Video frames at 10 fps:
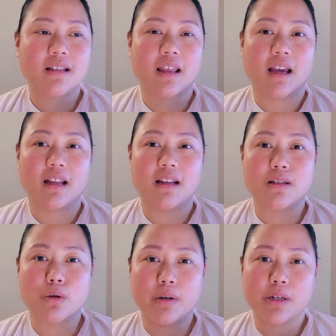that is
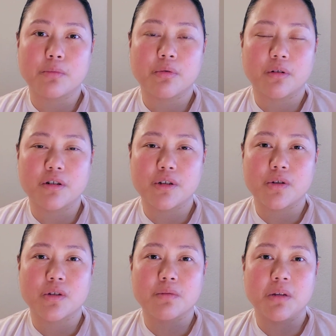going to
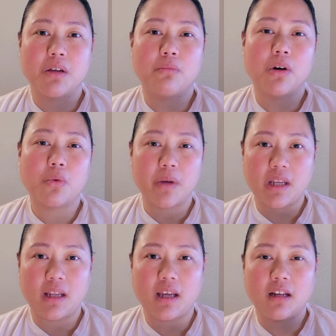produce me what we
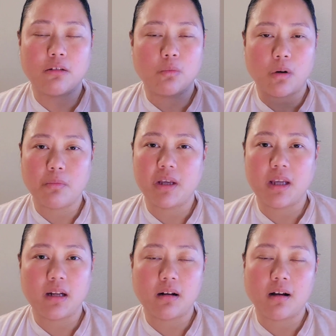need and what we
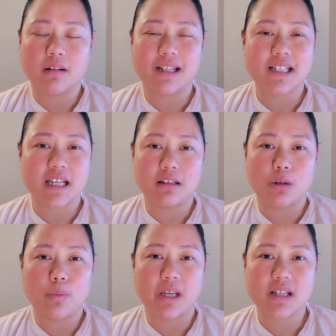eat on a daily
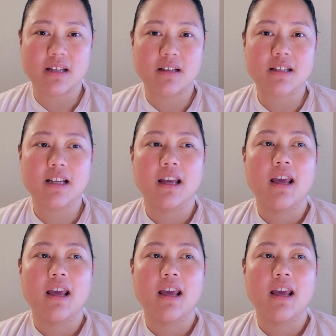basis.